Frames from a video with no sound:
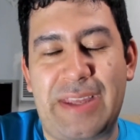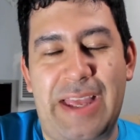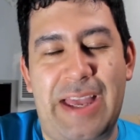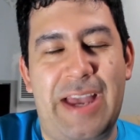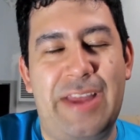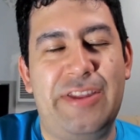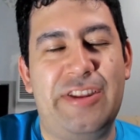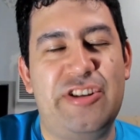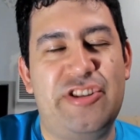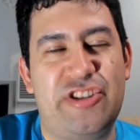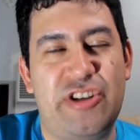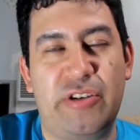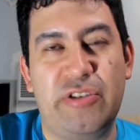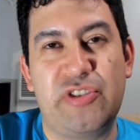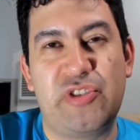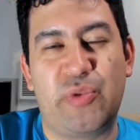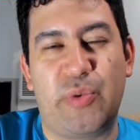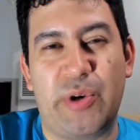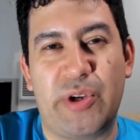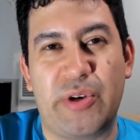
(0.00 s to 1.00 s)
And the
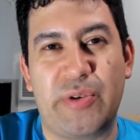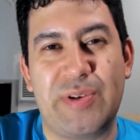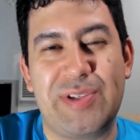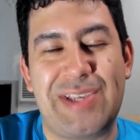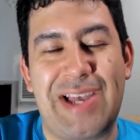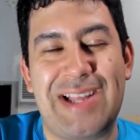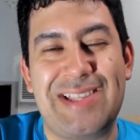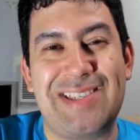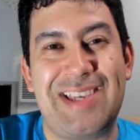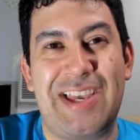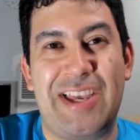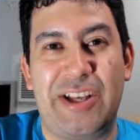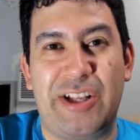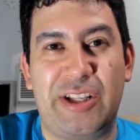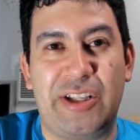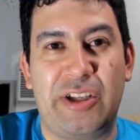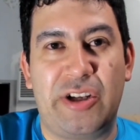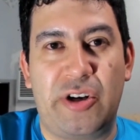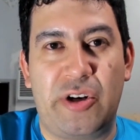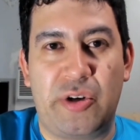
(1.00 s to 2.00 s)
show's Twitter is
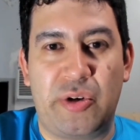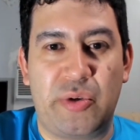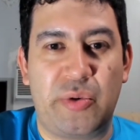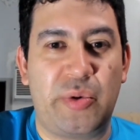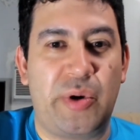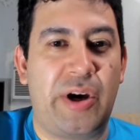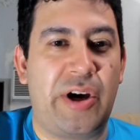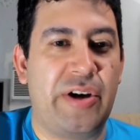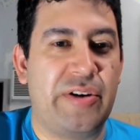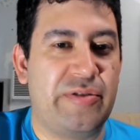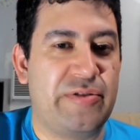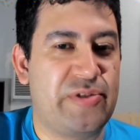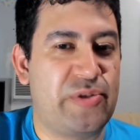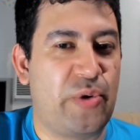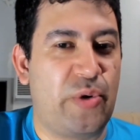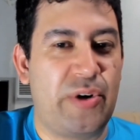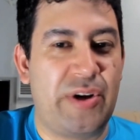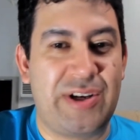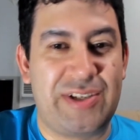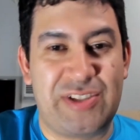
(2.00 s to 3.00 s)

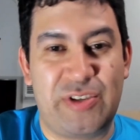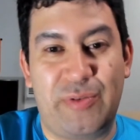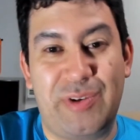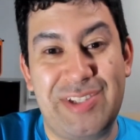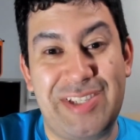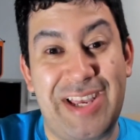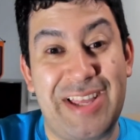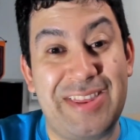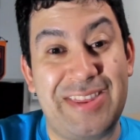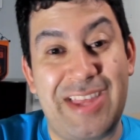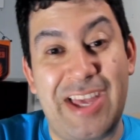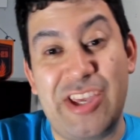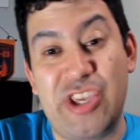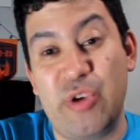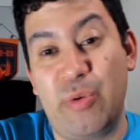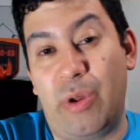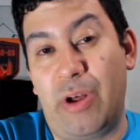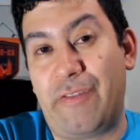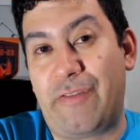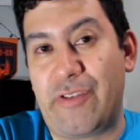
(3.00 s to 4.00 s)
@LO_Ducks. And once again, thank
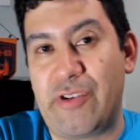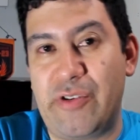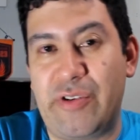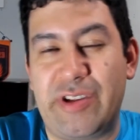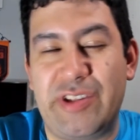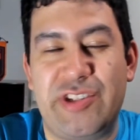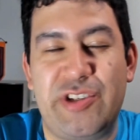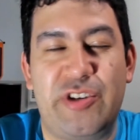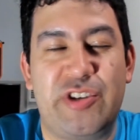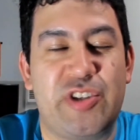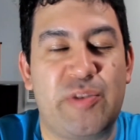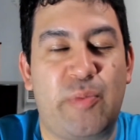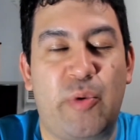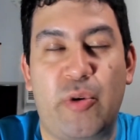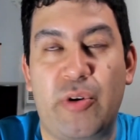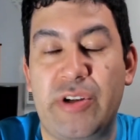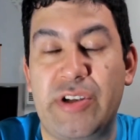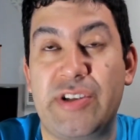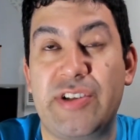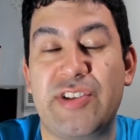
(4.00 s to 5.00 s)
you all for your continued
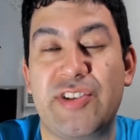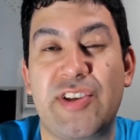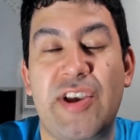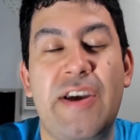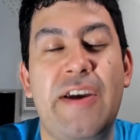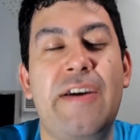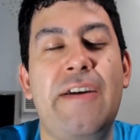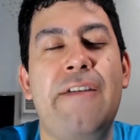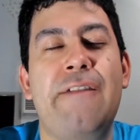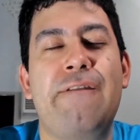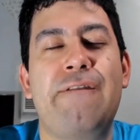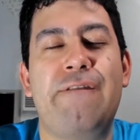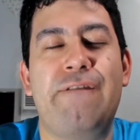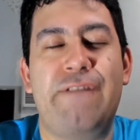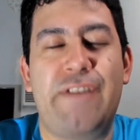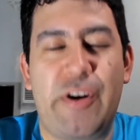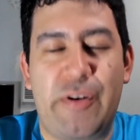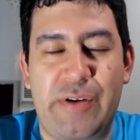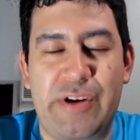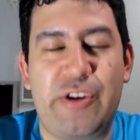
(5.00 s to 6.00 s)
support. It is
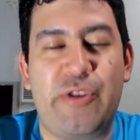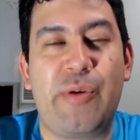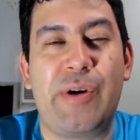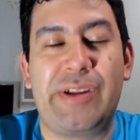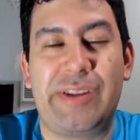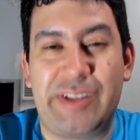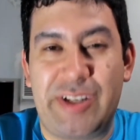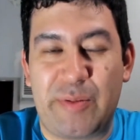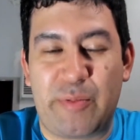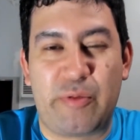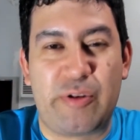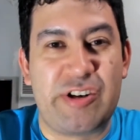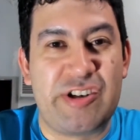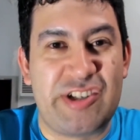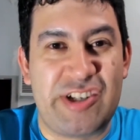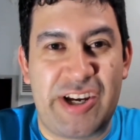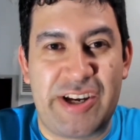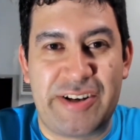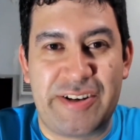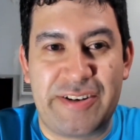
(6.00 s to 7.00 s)
very greatly
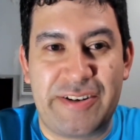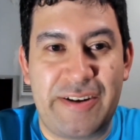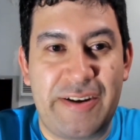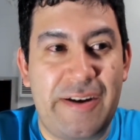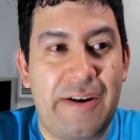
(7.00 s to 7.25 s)
appreciated.